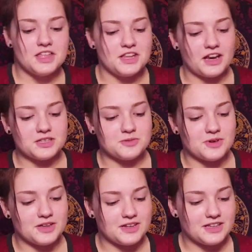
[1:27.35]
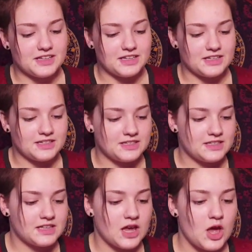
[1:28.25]
Next one
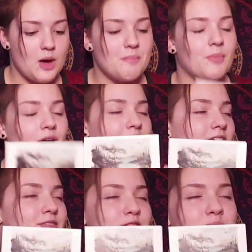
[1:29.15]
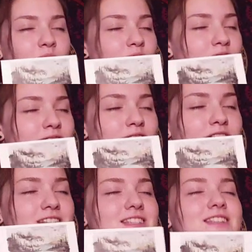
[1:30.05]
is Bon Iver, Bon Iver.
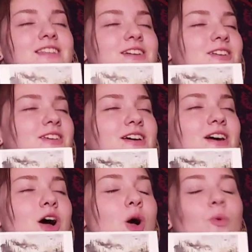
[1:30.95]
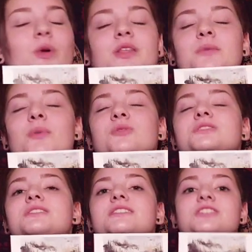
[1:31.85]
This is literally one of the
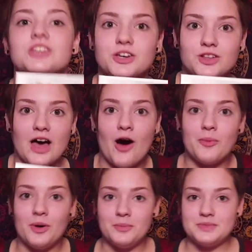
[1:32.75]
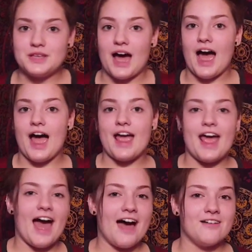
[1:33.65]
most chill albums I
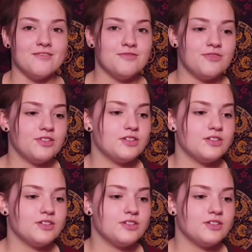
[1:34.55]
have,